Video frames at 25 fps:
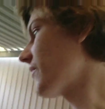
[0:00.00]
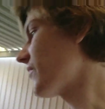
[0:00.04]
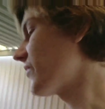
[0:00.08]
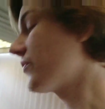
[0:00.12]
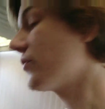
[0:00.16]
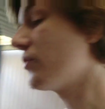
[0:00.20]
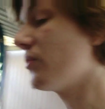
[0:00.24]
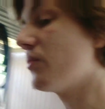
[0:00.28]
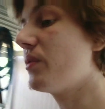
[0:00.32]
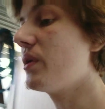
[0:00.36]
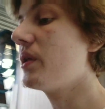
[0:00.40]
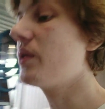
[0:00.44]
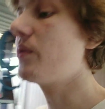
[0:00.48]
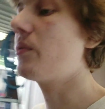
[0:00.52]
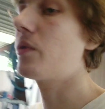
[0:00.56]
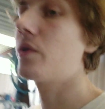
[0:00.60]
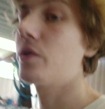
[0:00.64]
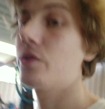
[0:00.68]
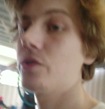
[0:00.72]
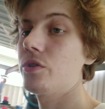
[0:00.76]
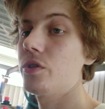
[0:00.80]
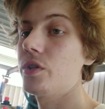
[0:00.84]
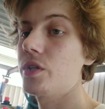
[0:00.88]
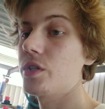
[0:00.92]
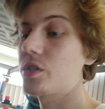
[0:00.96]
If you really want
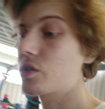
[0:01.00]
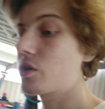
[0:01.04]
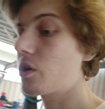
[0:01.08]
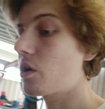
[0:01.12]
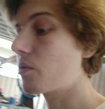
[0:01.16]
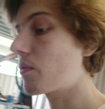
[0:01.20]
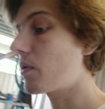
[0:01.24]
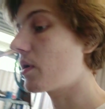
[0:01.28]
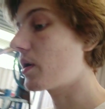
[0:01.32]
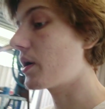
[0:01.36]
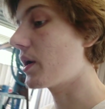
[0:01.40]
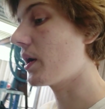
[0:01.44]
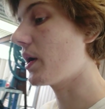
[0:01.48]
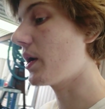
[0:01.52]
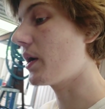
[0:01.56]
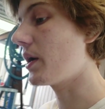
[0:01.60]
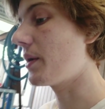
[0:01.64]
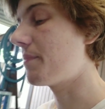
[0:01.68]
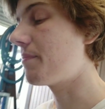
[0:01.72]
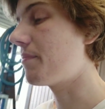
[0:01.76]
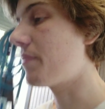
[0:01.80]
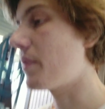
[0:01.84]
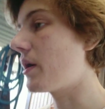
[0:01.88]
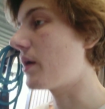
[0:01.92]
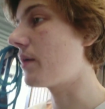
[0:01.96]
to do this, go right
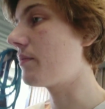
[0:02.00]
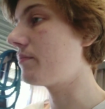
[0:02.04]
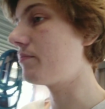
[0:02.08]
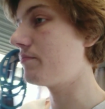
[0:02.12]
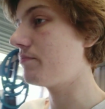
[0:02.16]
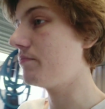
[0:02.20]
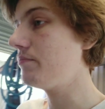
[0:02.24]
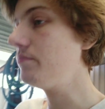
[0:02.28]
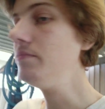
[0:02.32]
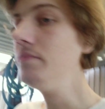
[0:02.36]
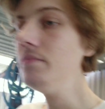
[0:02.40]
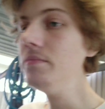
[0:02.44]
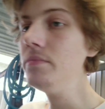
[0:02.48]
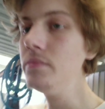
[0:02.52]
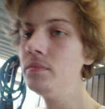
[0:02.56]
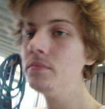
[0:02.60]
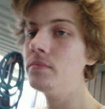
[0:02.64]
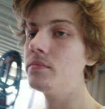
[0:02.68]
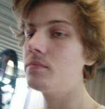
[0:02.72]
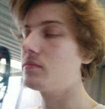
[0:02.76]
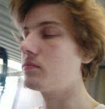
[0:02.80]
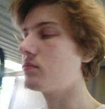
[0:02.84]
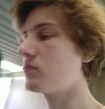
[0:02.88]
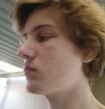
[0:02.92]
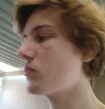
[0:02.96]
ahead, but
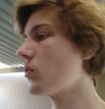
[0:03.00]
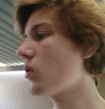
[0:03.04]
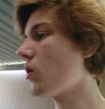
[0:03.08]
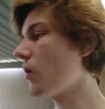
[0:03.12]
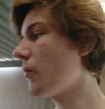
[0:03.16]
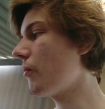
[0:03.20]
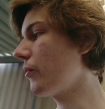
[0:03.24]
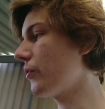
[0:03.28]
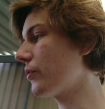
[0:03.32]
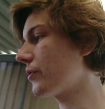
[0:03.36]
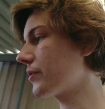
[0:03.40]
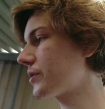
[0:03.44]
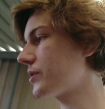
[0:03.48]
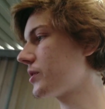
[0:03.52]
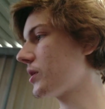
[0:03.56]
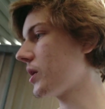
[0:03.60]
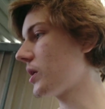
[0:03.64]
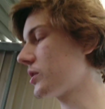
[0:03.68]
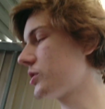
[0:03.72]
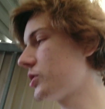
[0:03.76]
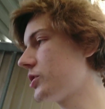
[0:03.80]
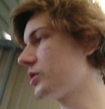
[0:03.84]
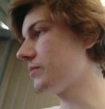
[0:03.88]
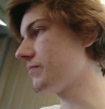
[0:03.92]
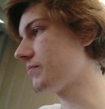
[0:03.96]
I wouldn't
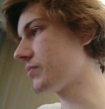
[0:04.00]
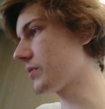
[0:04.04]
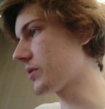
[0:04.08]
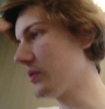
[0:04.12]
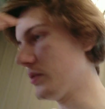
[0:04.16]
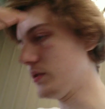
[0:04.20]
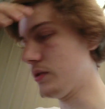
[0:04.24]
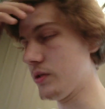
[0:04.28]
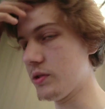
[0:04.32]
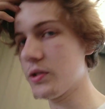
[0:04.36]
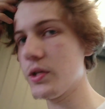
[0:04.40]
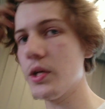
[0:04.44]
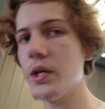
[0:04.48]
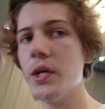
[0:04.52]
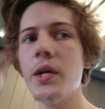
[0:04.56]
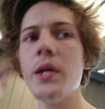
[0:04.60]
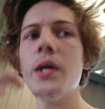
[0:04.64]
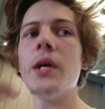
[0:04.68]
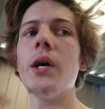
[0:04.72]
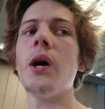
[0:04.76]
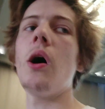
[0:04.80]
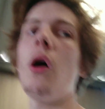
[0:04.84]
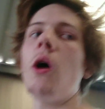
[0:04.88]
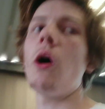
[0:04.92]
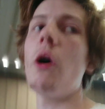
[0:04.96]
touch it because
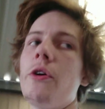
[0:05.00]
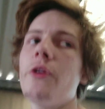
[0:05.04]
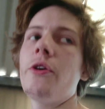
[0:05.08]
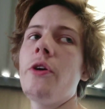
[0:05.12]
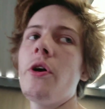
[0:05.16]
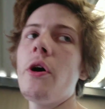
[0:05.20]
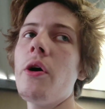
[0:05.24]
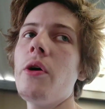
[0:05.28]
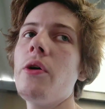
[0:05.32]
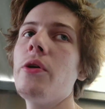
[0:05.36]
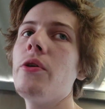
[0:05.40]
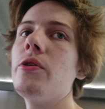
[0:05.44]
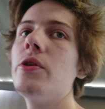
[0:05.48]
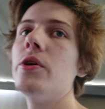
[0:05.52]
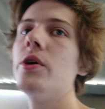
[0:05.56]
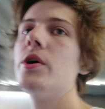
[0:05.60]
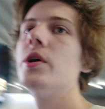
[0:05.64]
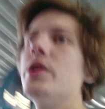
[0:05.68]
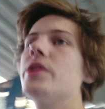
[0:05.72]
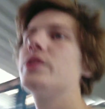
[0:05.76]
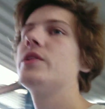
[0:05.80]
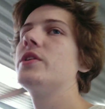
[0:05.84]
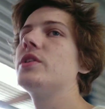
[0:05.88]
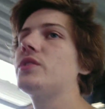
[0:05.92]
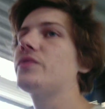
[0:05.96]
I know
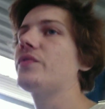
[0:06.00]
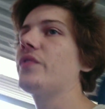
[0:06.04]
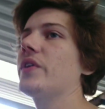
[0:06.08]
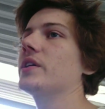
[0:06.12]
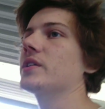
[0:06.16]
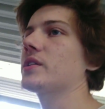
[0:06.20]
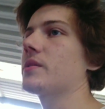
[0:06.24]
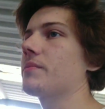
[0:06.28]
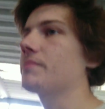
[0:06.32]
this thing is a